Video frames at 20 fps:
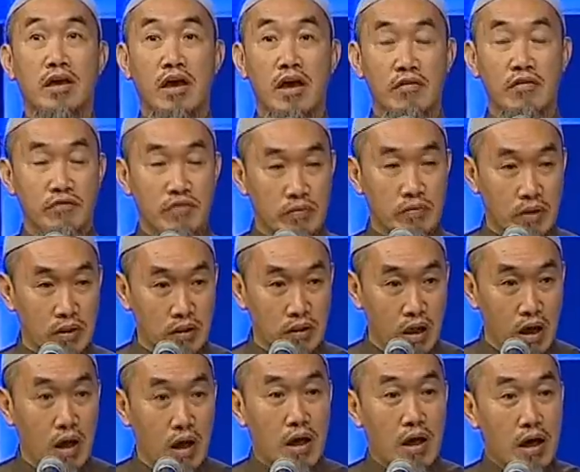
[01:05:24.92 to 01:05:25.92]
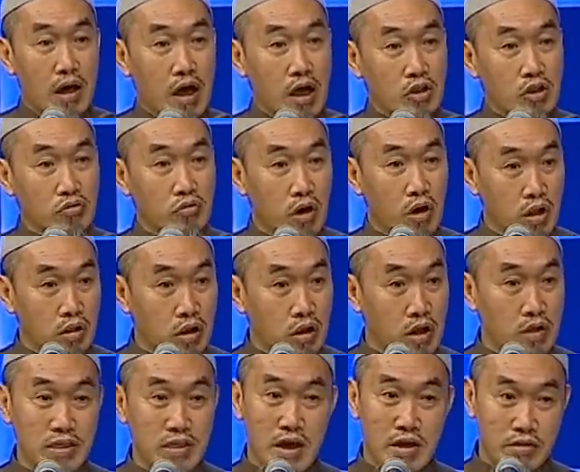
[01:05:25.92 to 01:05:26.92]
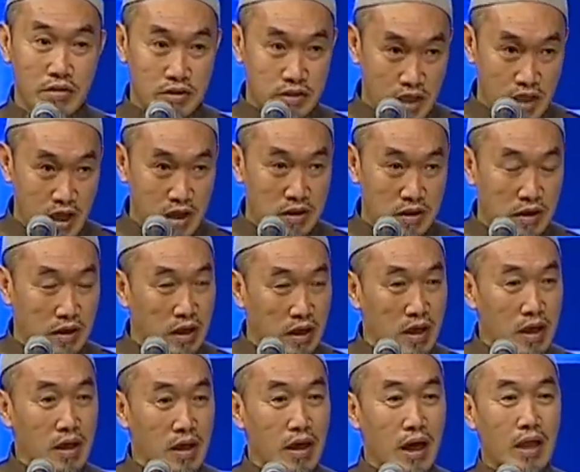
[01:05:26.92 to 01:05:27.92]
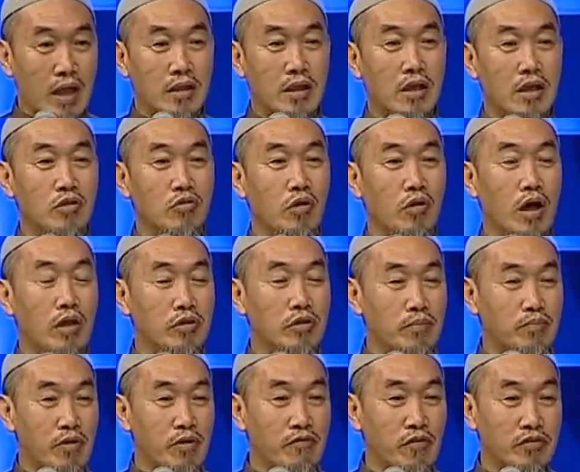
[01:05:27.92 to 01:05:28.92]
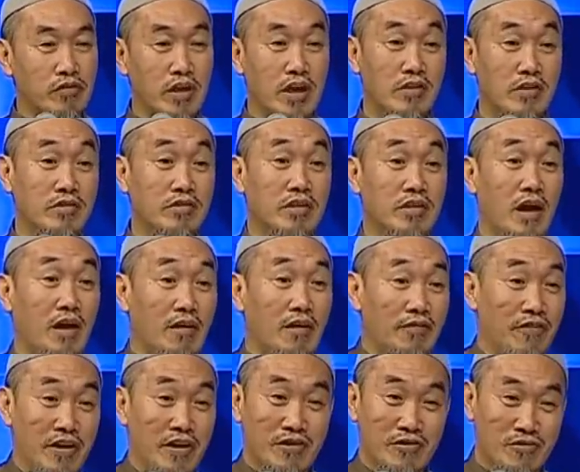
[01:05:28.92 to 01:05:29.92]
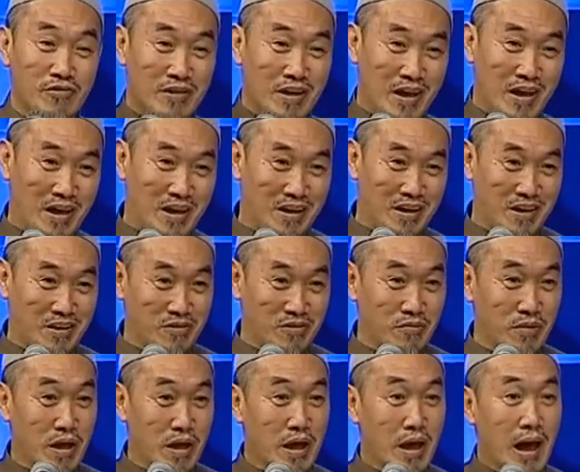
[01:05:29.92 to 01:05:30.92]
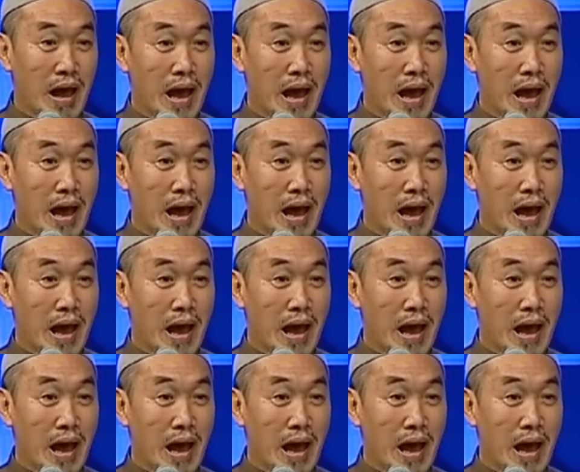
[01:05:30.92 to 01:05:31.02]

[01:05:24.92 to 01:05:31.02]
they came from Allah and to Allah they are returning. And then you, the Prophet said, Istaghfiru li akhikum.